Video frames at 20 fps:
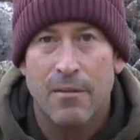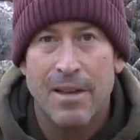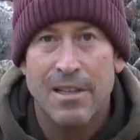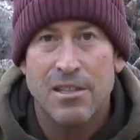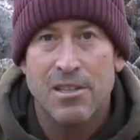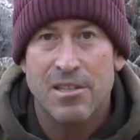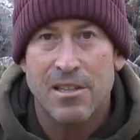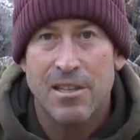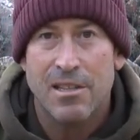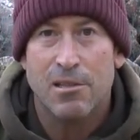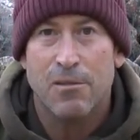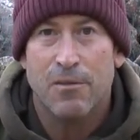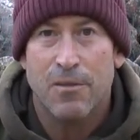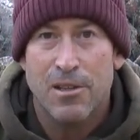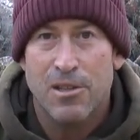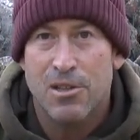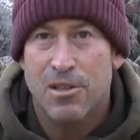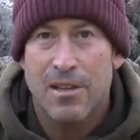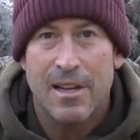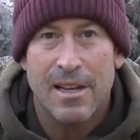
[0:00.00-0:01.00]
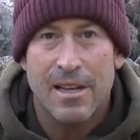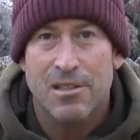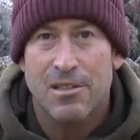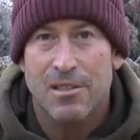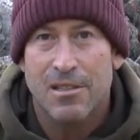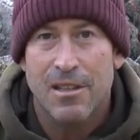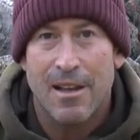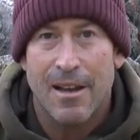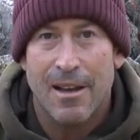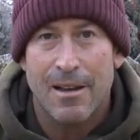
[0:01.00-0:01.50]
I've had 6 fish now
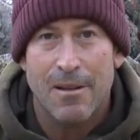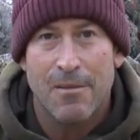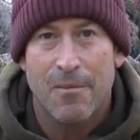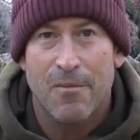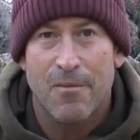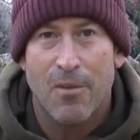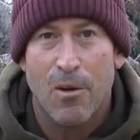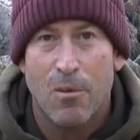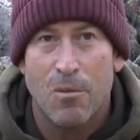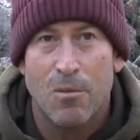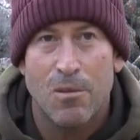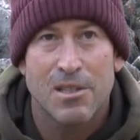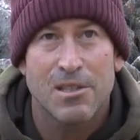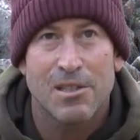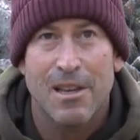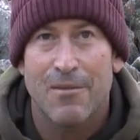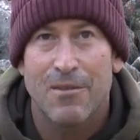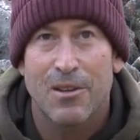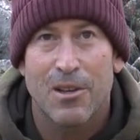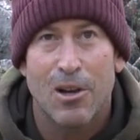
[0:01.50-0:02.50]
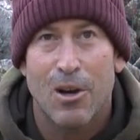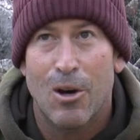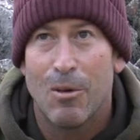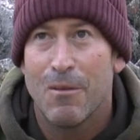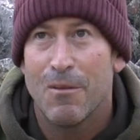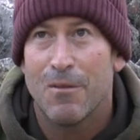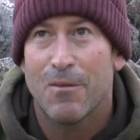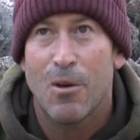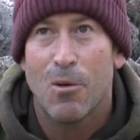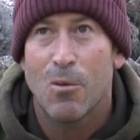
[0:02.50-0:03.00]
today, 47
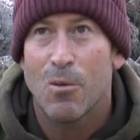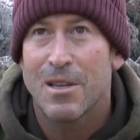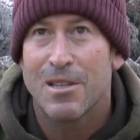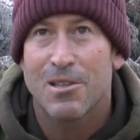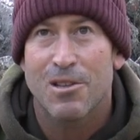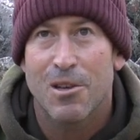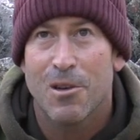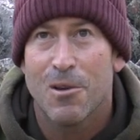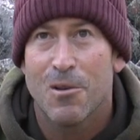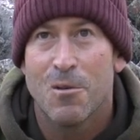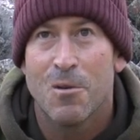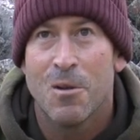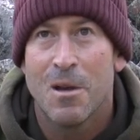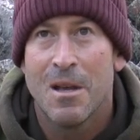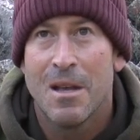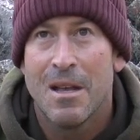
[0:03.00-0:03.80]
common, 42